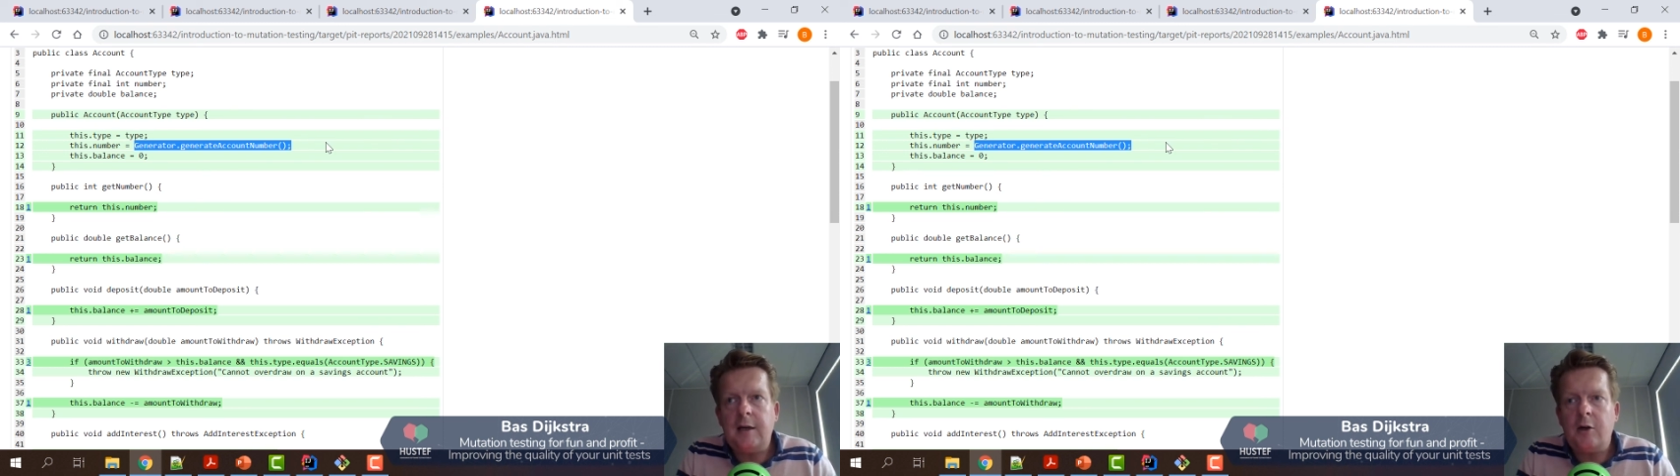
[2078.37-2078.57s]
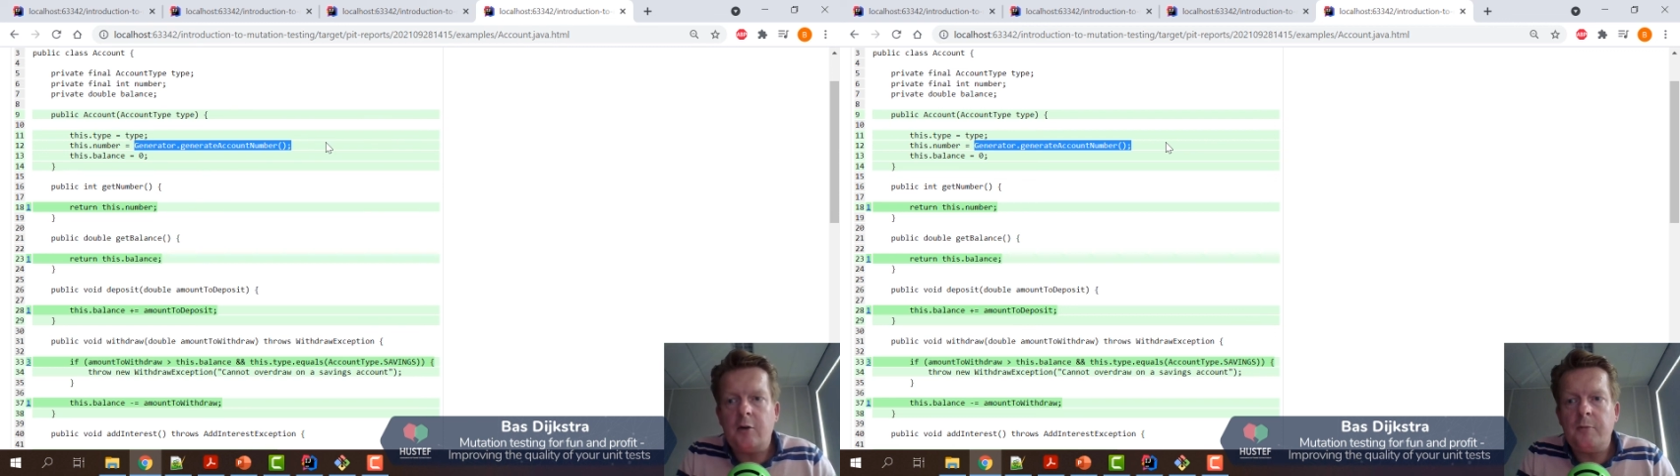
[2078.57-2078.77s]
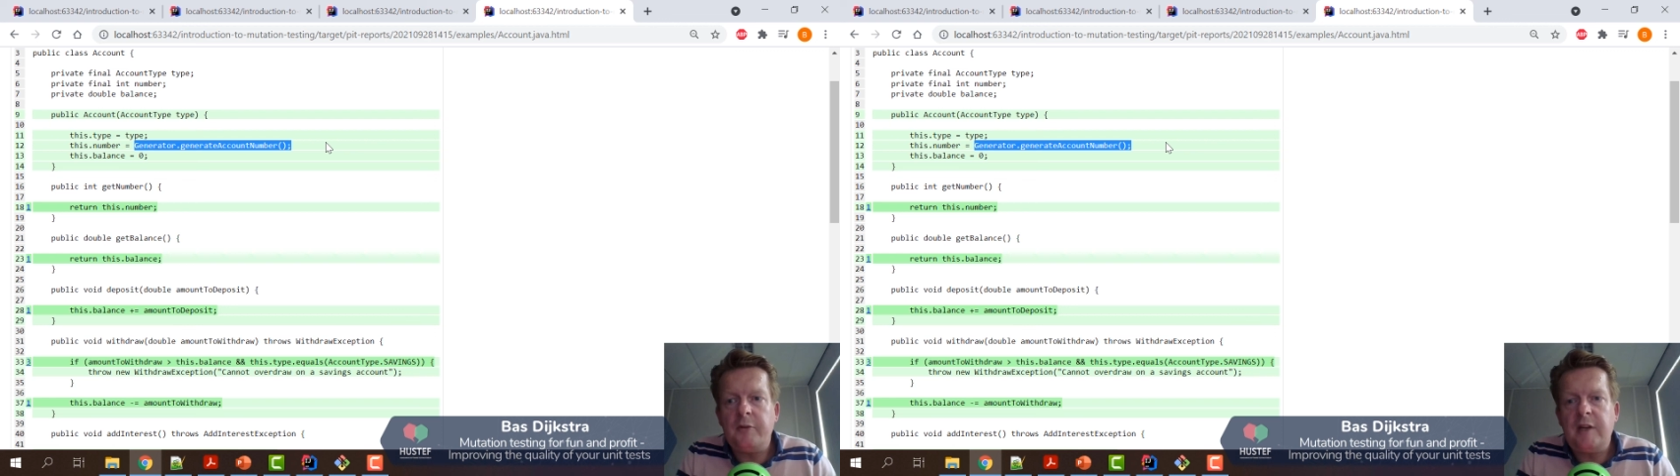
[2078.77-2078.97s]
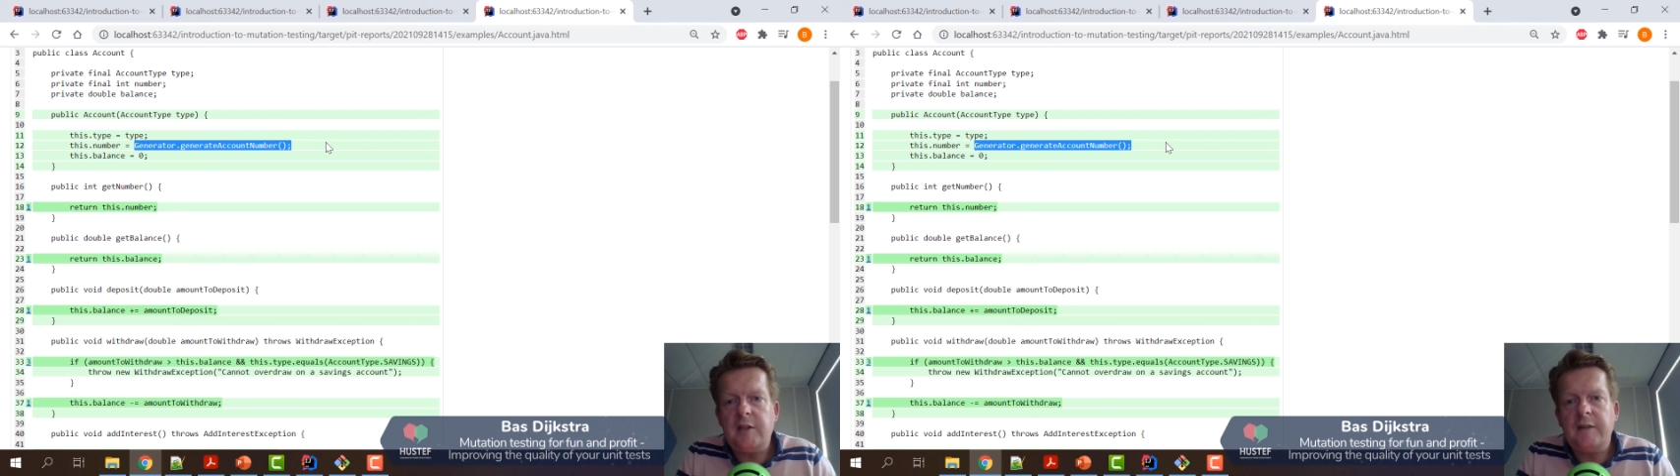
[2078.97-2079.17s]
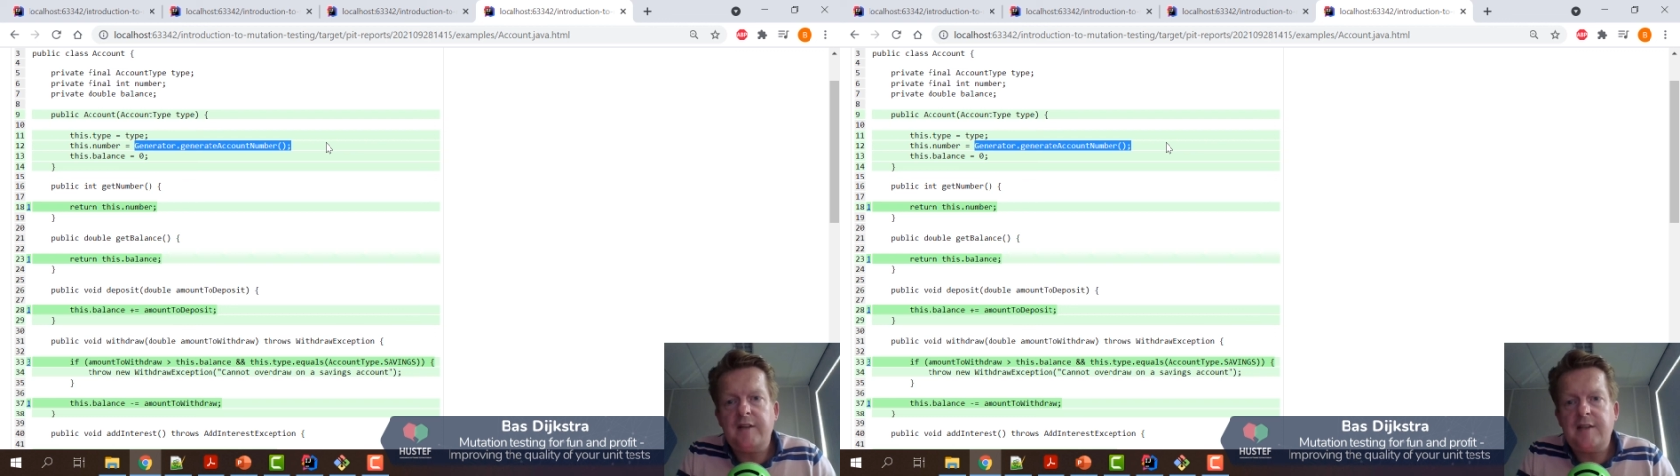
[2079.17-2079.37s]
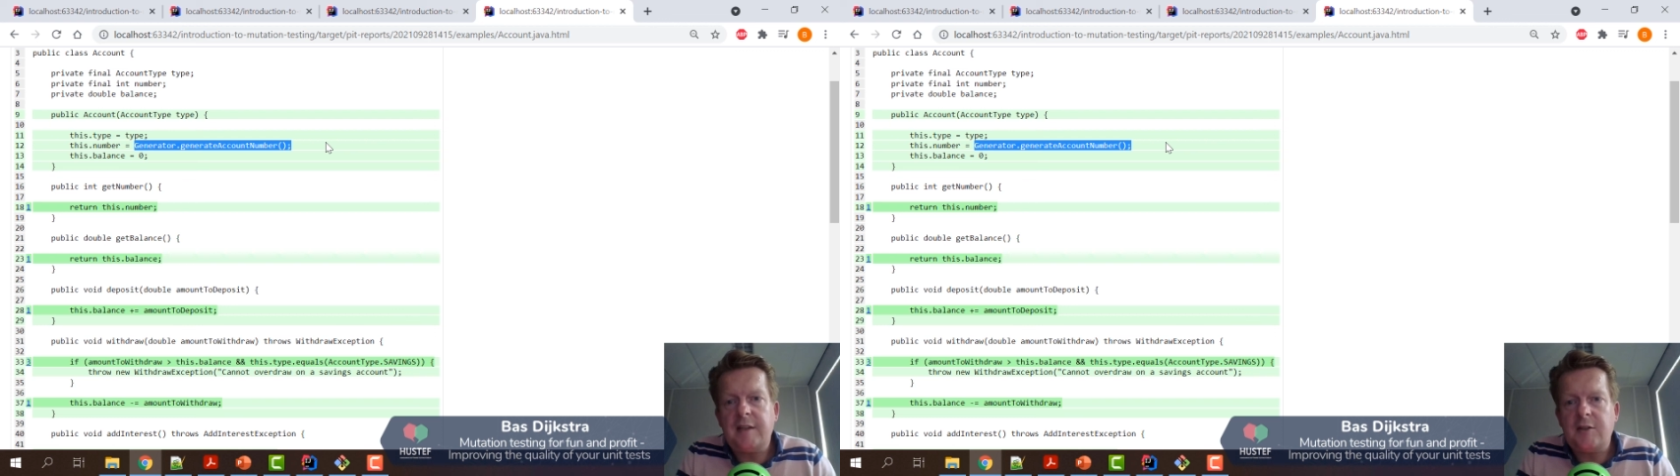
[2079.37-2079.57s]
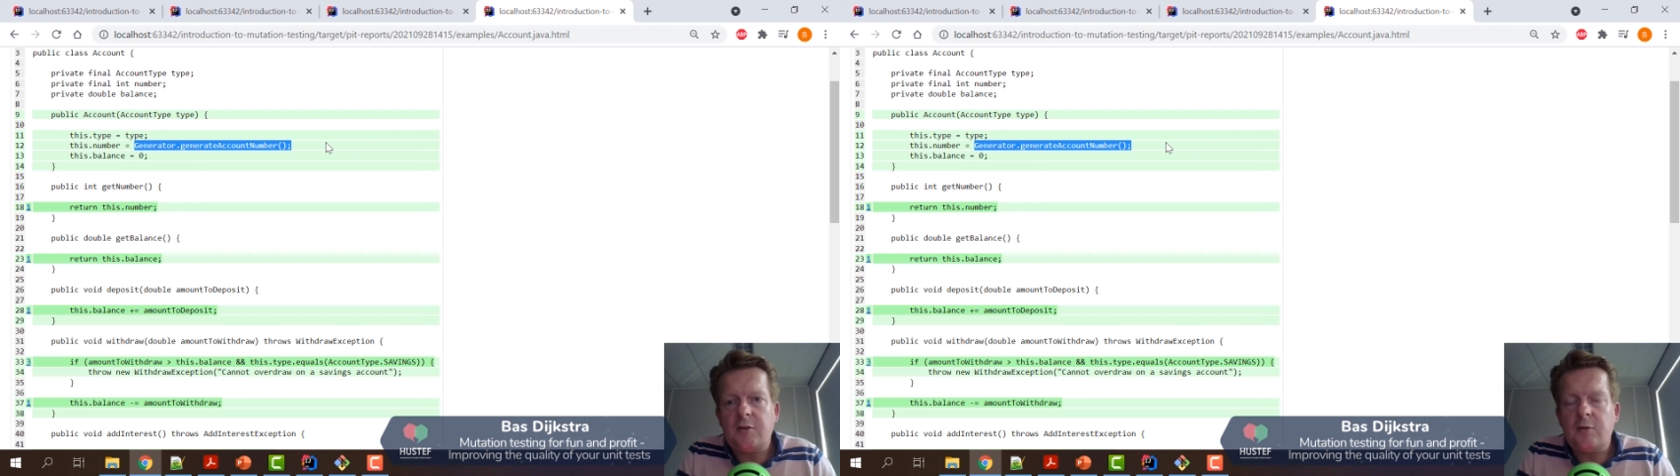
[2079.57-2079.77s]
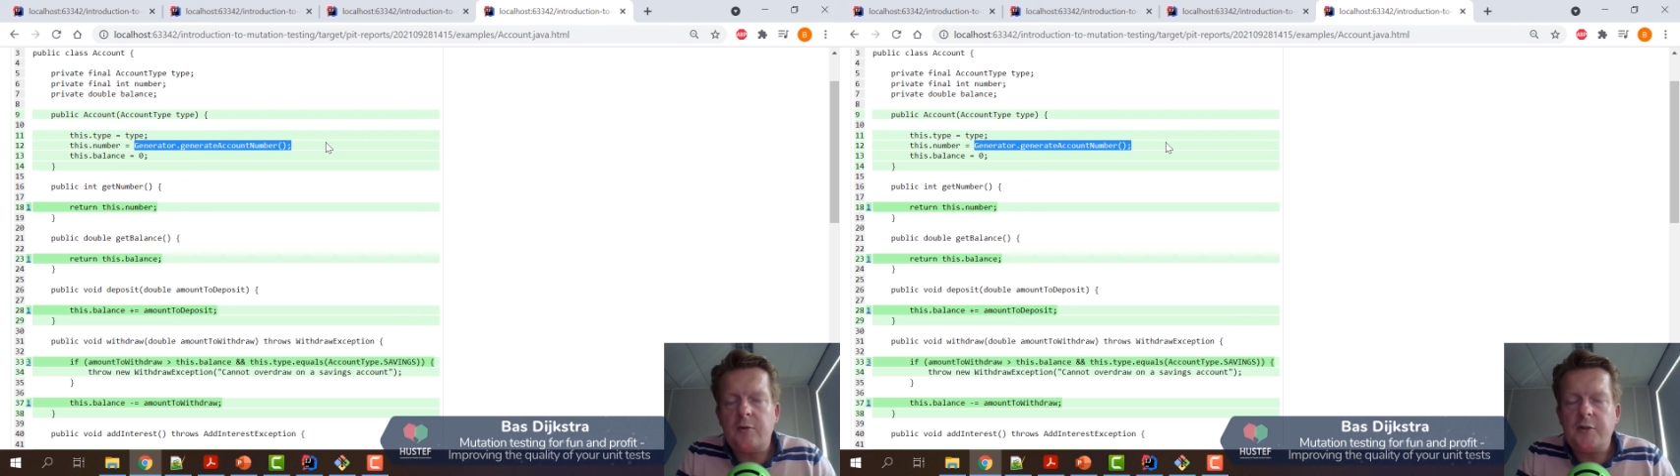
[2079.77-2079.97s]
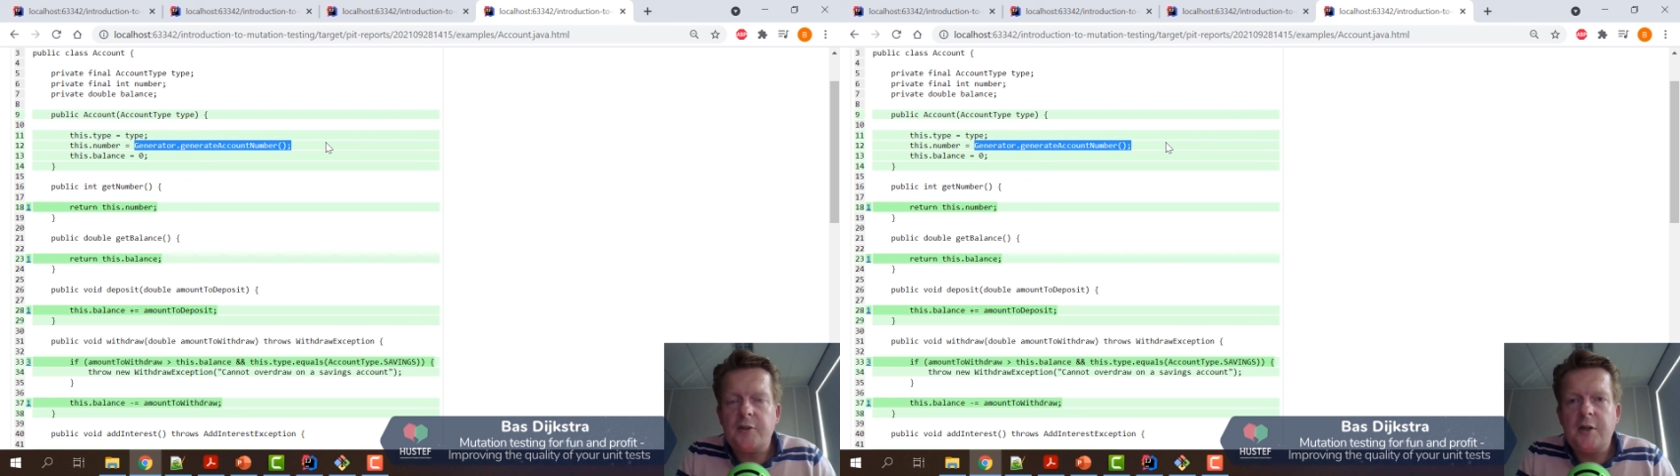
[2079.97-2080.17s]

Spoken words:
our mutation testing scores.